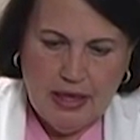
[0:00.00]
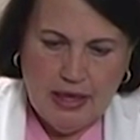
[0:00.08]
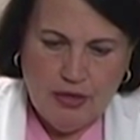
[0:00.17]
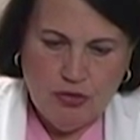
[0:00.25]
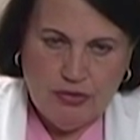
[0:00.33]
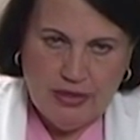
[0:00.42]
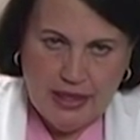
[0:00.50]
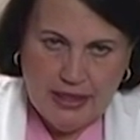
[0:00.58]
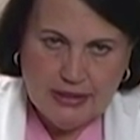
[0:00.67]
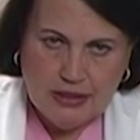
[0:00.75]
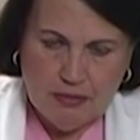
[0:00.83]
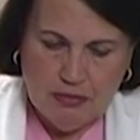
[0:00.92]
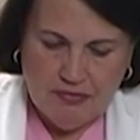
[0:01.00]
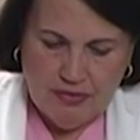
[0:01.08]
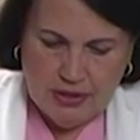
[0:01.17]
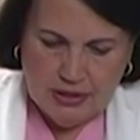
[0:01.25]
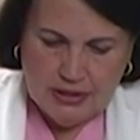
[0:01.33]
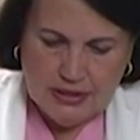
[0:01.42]
and you take some of
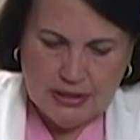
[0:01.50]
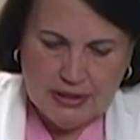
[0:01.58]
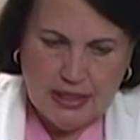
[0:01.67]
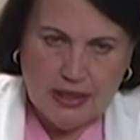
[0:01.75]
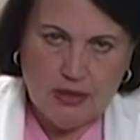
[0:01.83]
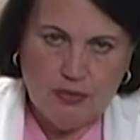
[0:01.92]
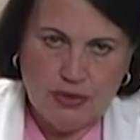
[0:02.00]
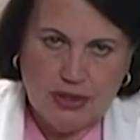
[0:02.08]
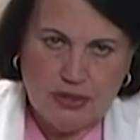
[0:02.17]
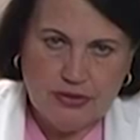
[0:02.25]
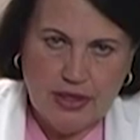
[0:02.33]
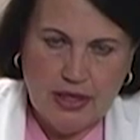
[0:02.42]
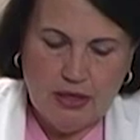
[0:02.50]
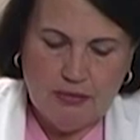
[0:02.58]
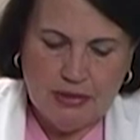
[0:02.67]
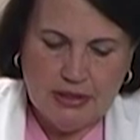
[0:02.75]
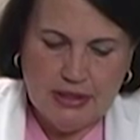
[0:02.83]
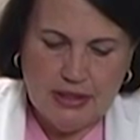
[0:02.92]
it, and this is exactly what Doctor
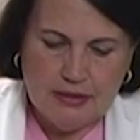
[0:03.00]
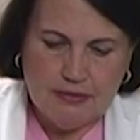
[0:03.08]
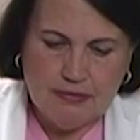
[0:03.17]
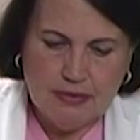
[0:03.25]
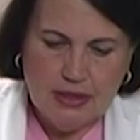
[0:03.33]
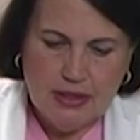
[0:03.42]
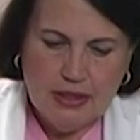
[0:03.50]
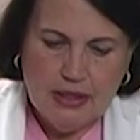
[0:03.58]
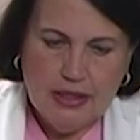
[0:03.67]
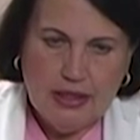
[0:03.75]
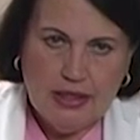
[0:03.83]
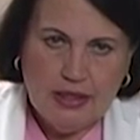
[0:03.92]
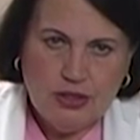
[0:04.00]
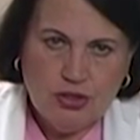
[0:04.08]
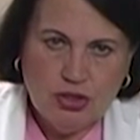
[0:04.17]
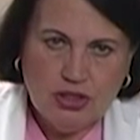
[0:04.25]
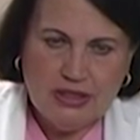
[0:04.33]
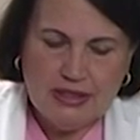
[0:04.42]
Hahnemann did, he
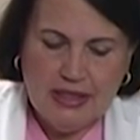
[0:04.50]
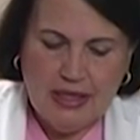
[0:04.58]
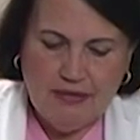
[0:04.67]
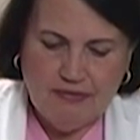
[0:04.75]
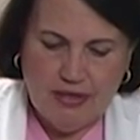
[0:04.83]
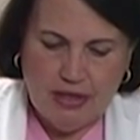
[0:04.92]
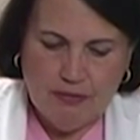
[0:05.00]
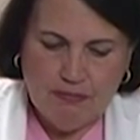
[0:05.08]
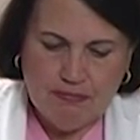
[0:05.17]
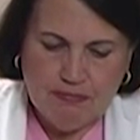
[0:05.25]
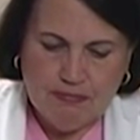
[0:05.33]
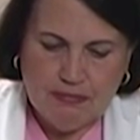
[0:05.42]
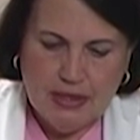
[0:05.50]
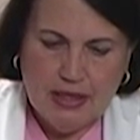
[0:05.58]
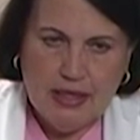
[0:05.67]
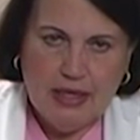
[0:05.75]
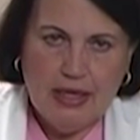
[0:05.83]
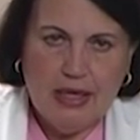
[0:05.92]
took snake venom
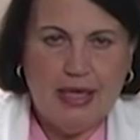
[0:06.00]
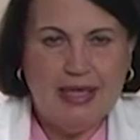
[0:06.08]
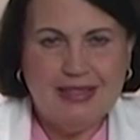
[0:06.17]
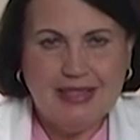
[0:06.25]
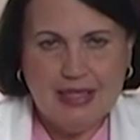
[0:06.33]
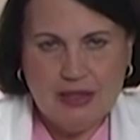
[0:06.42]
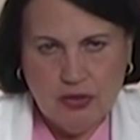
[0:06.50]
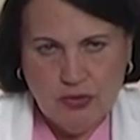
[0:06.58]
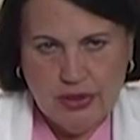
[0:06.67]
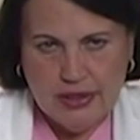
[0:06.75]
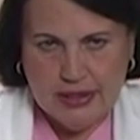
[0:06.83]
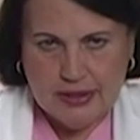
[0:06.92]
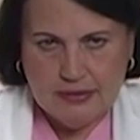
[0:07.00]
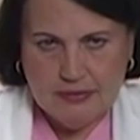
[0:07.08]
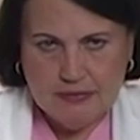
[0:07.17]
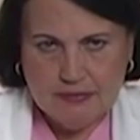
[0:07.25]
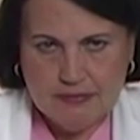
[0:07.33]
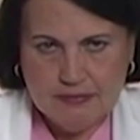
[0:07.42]
and diluted it.
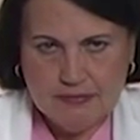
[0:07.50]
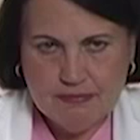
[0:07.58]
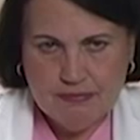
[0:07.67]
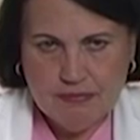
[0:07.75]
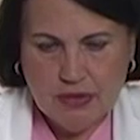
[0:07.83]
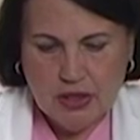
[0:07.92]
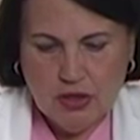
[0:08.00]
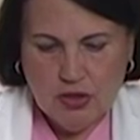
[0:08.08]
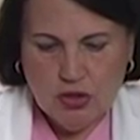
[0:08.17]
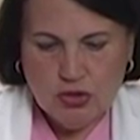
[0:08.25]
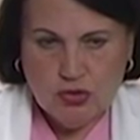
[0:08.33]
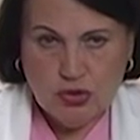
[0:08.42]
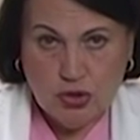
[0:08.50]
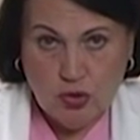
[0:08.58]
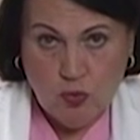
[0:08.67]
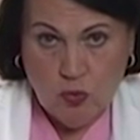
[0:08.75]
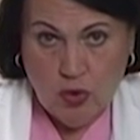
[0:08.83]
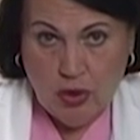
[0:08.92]
So he took
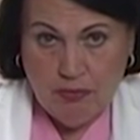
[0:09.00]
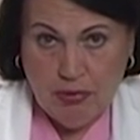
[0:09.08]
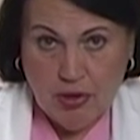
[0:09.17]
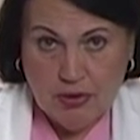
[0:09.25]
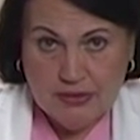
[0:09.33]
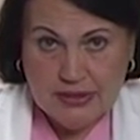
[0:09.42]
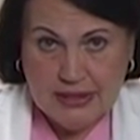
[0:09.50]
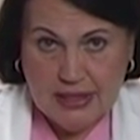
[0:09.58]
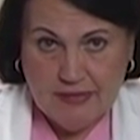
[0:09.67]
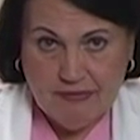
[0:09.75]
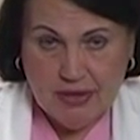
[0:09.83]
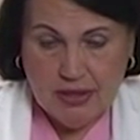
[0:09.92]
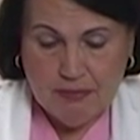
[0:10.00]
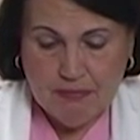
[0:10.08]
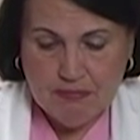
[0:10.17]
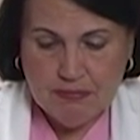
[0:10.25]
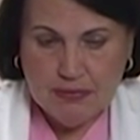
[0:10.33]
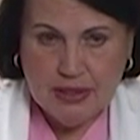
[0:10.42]
one part of snake
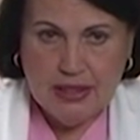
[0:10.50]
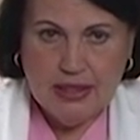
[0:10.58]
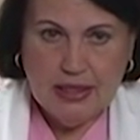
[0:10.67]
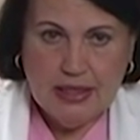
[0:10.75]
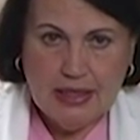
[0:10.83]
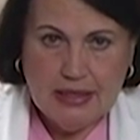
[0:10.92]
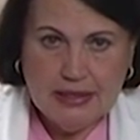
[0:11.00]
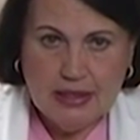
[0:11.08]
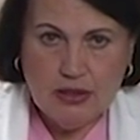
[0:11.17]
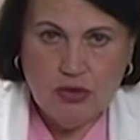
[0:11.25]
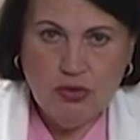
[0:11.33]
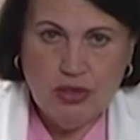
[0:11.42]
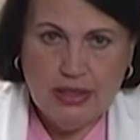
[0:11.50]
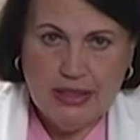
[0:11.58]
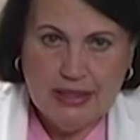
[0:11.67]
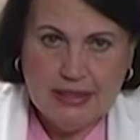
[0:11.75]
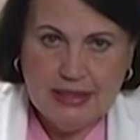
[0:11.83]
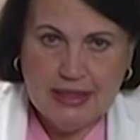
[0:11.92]
venom and diluted
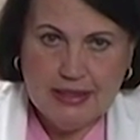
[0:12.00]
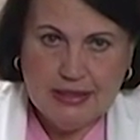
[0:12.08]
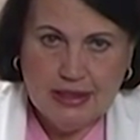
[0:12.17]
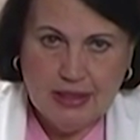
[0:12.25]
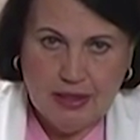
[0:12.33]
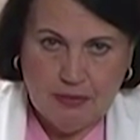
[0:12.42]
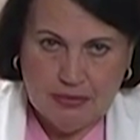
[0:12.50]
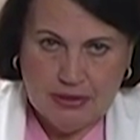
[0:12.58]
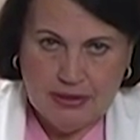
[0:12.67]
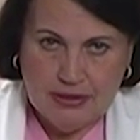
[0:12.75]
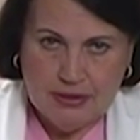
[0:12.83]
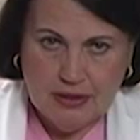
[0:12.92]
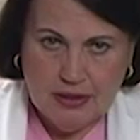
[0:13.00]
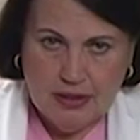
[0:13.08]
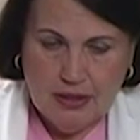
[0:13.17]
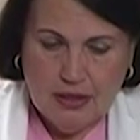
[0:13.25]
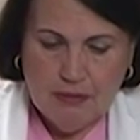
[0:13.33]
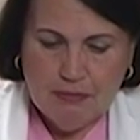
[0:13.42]
it ten times.
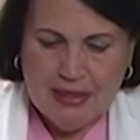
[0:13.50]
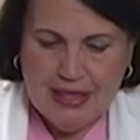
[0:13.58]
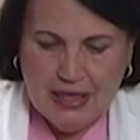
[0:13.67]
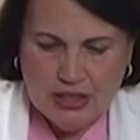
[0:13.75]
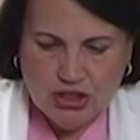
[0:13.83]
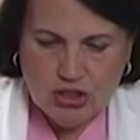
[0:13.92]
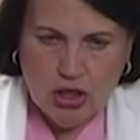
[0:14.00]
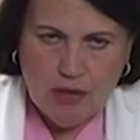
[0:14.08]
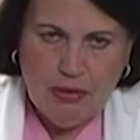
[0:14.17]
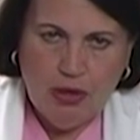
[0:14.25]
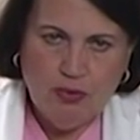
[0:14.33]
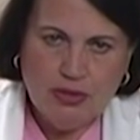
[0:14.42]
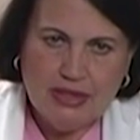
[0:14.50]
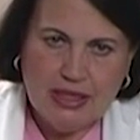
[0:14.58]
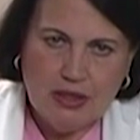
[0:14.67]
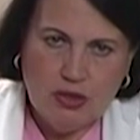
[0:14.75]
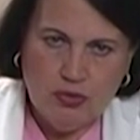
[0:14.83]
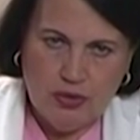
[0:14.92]
But each time he would
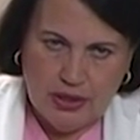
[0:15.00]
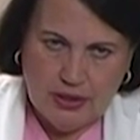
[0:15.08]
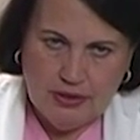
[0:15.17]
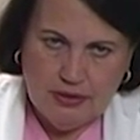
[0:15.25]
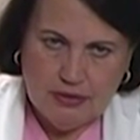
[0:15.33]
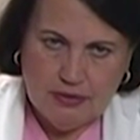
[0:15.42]
dilute it,